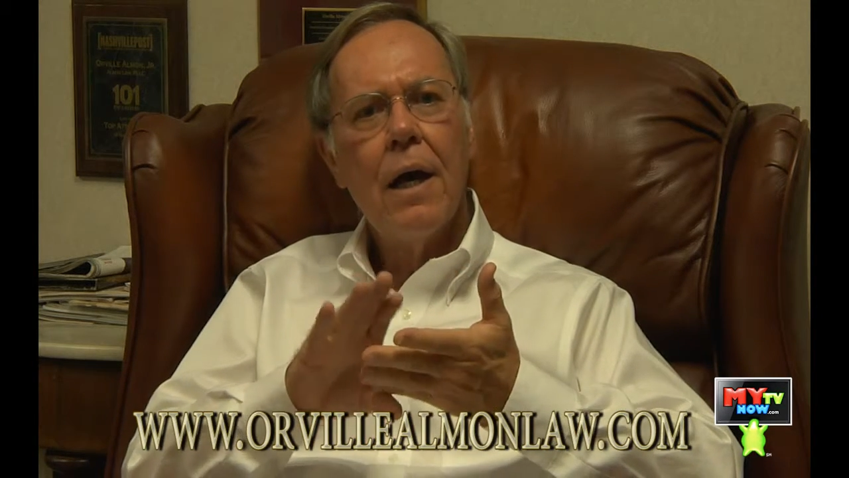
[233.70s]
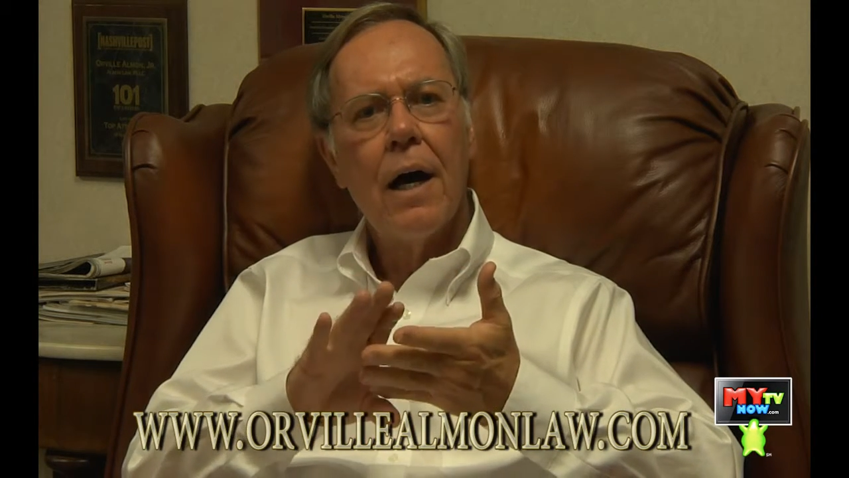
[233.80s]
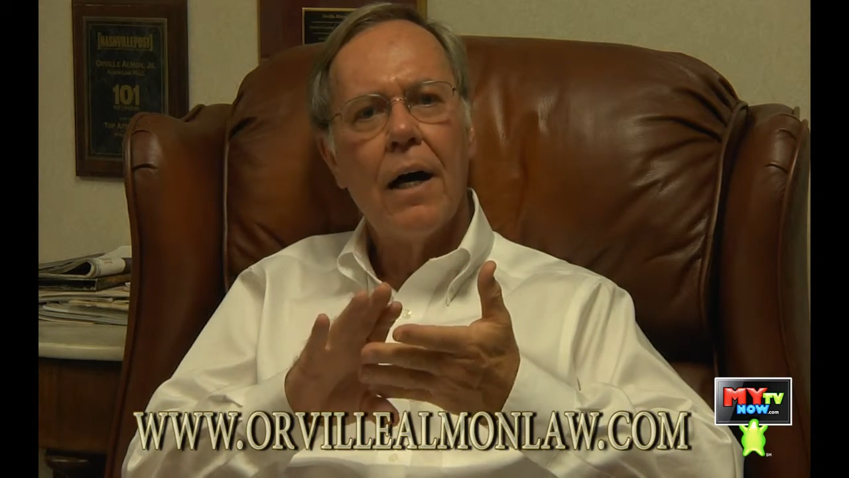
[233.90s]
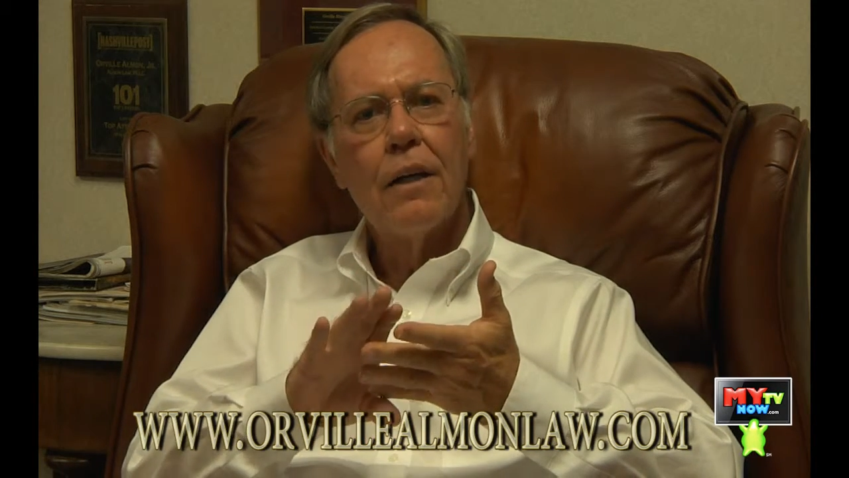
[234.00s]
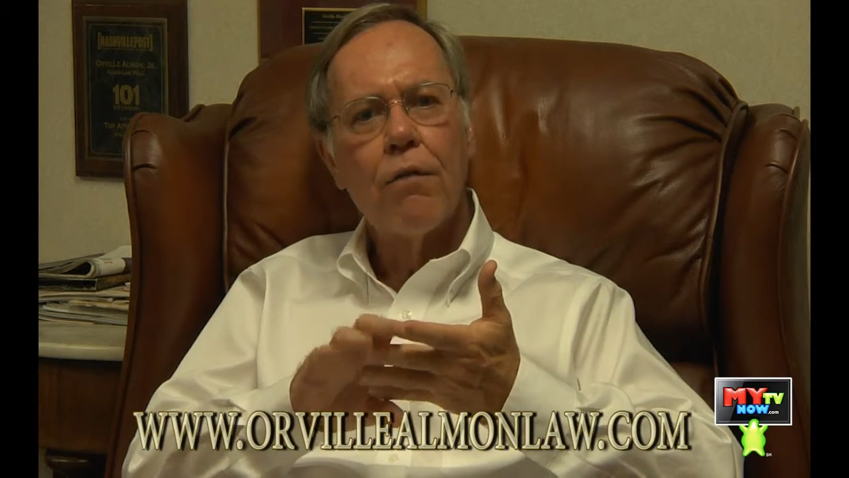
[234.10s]

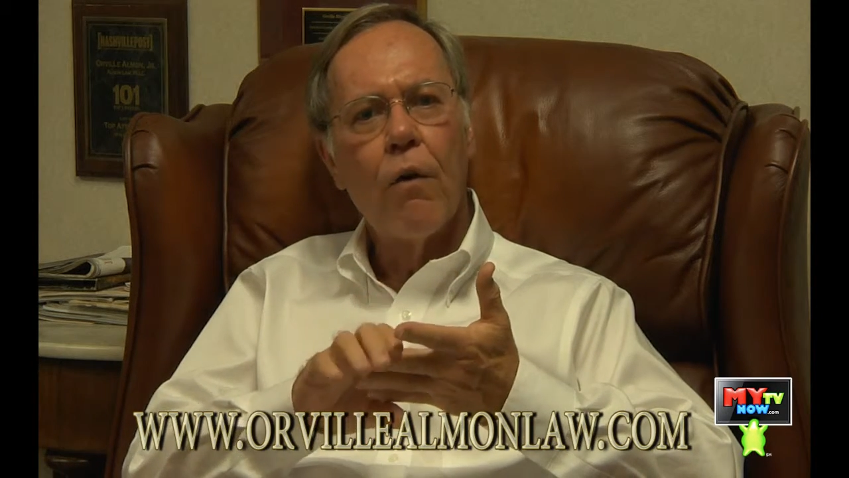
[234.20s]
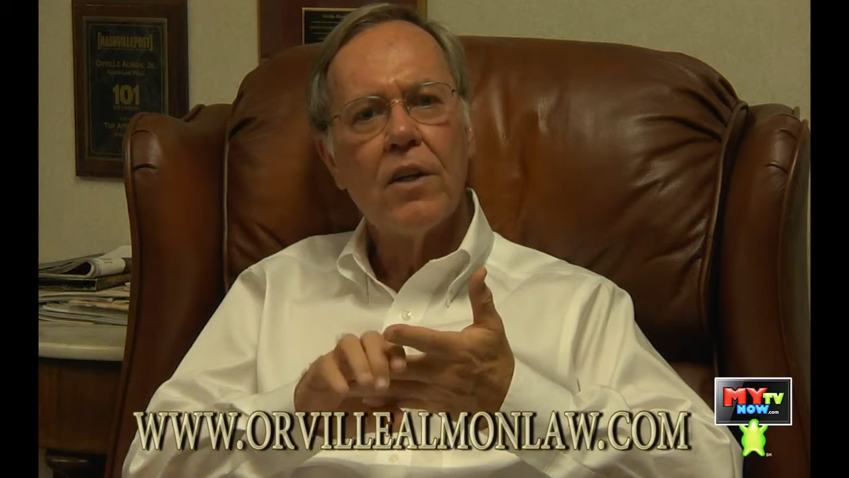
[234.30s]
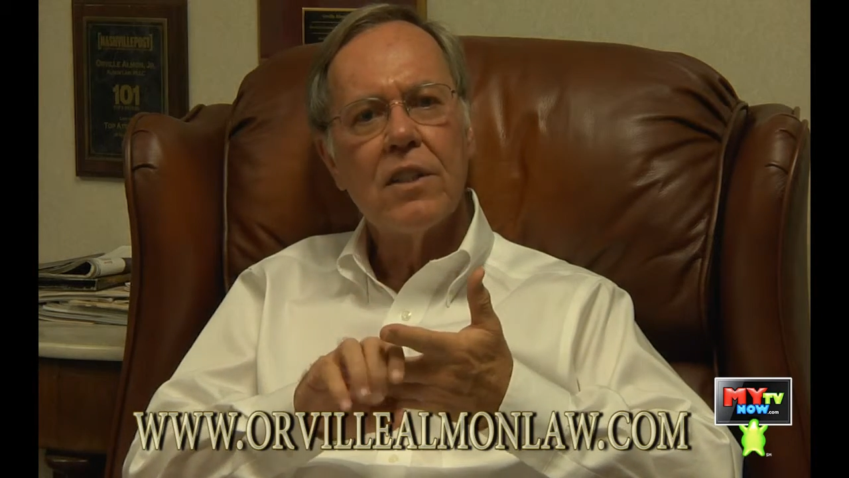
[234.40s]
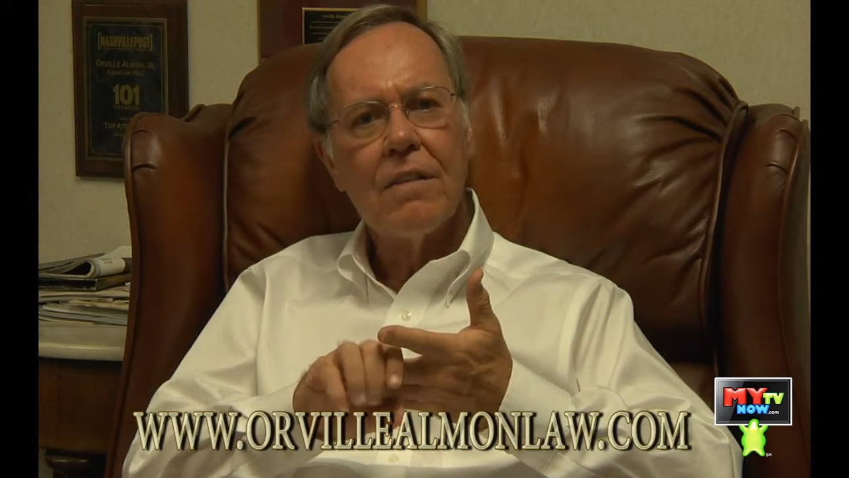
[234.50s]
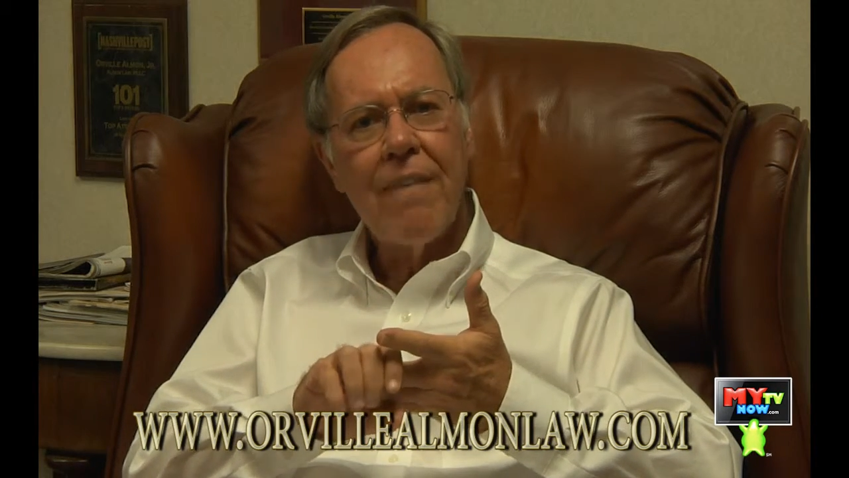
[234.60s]
as far
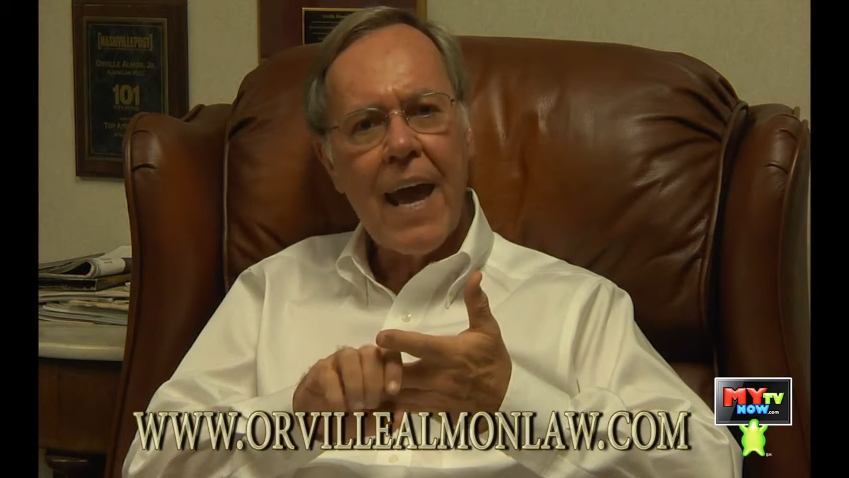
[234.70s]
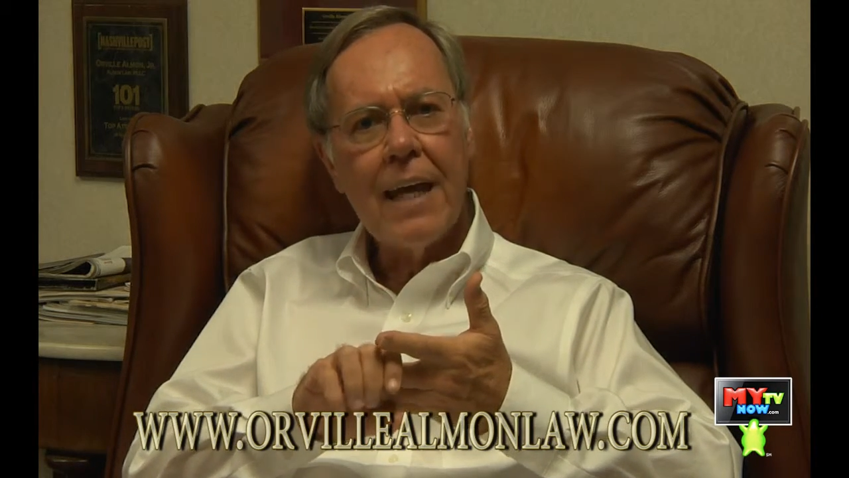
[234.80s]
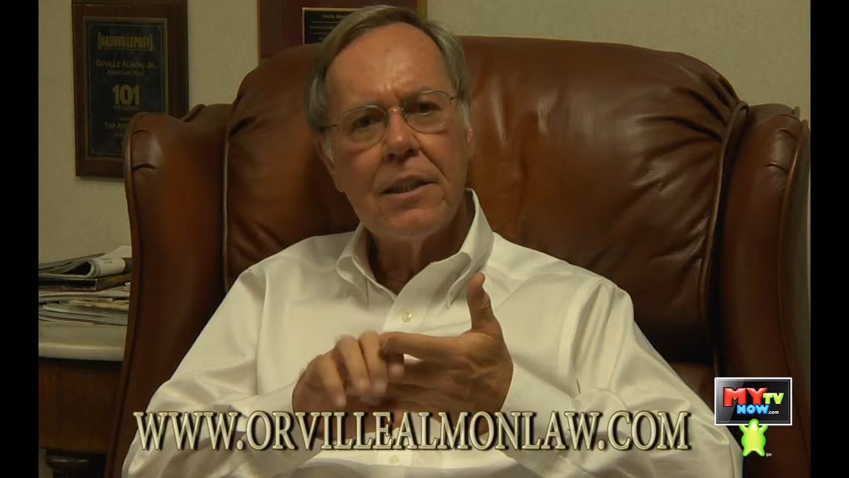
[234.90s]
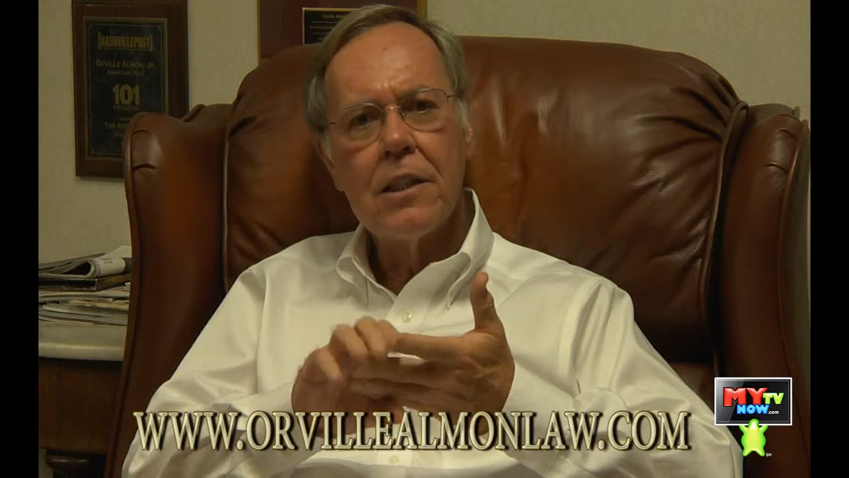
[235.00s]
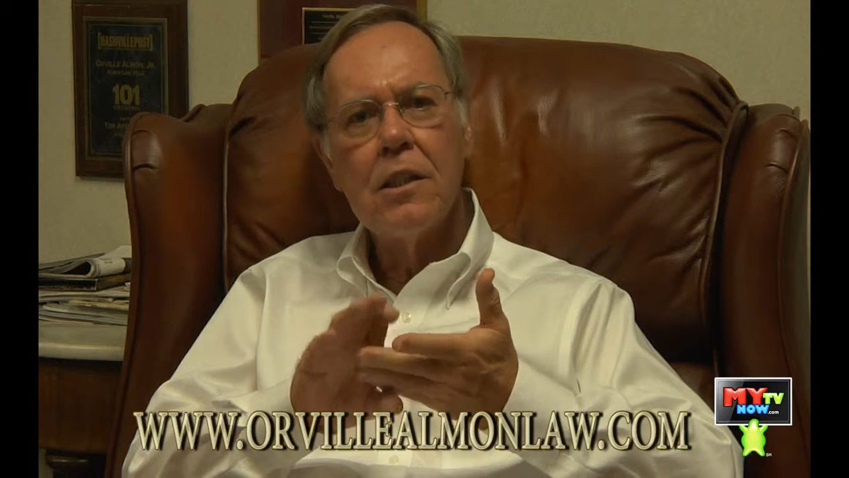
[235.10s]
as
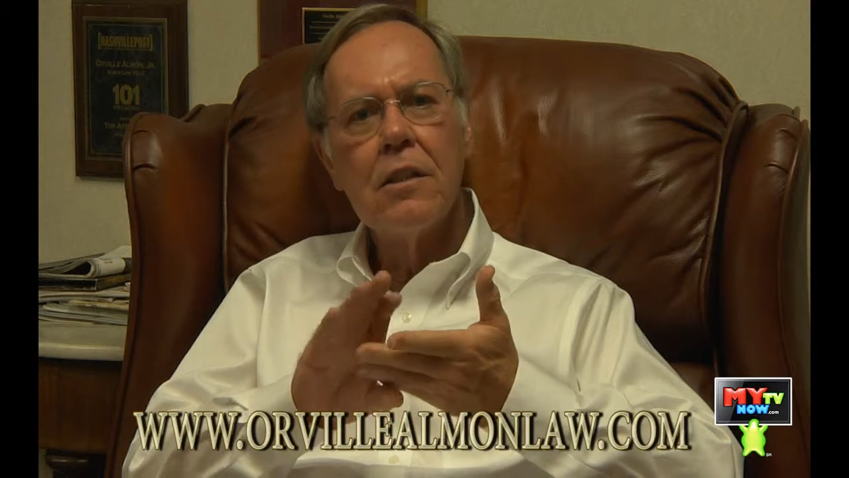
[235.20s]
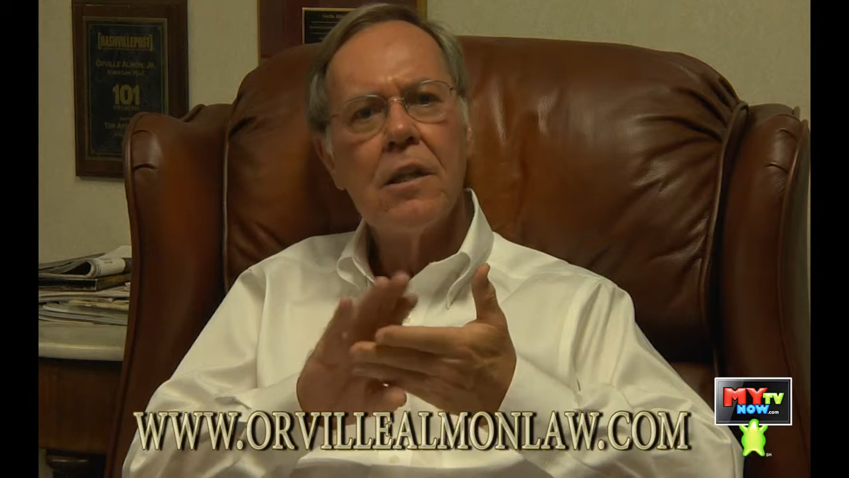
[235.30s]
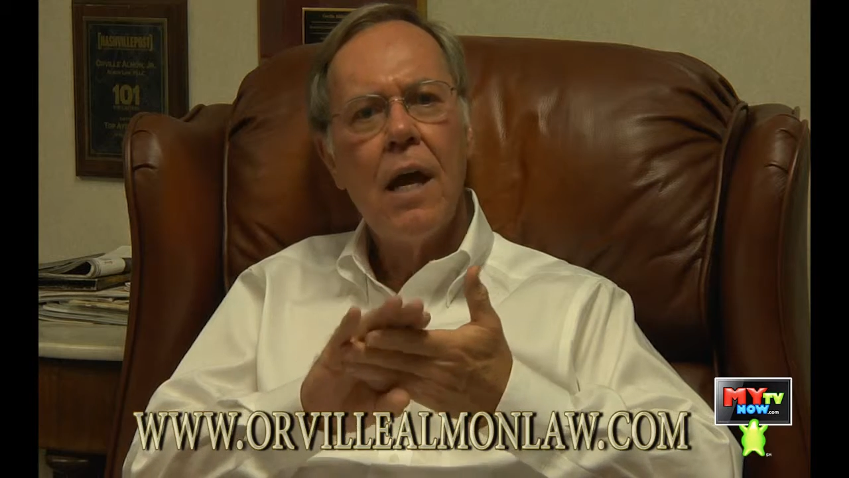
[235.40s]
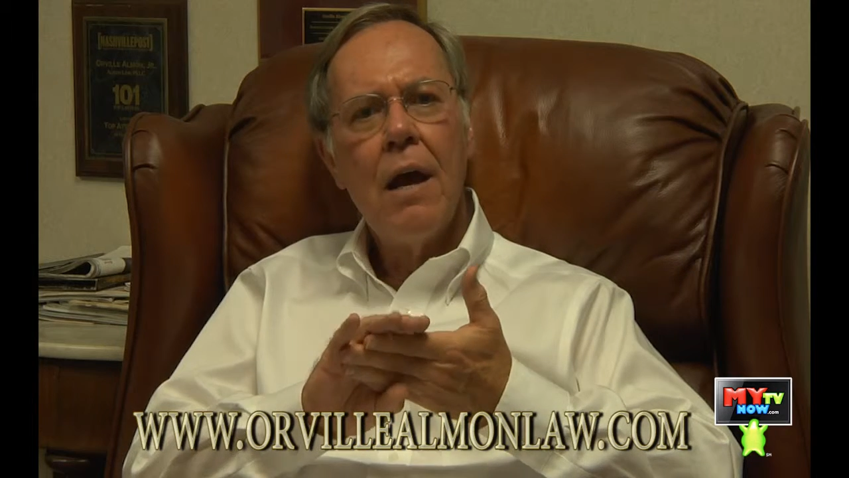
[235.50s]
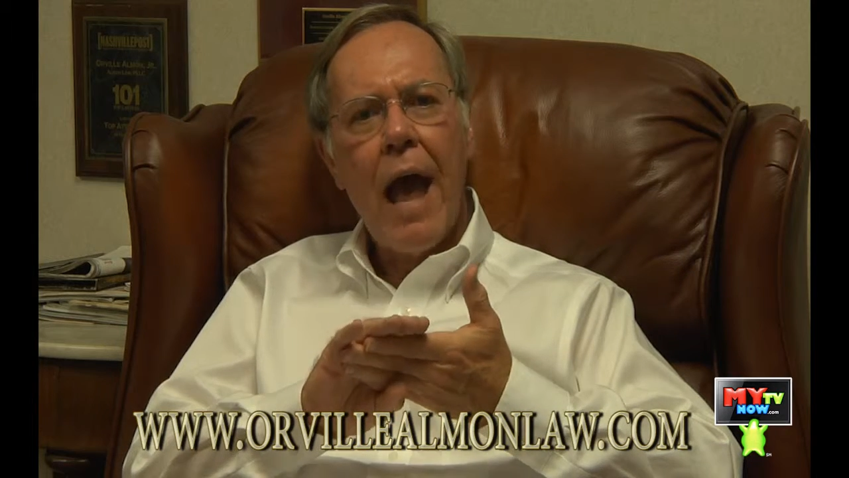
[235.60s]
advances,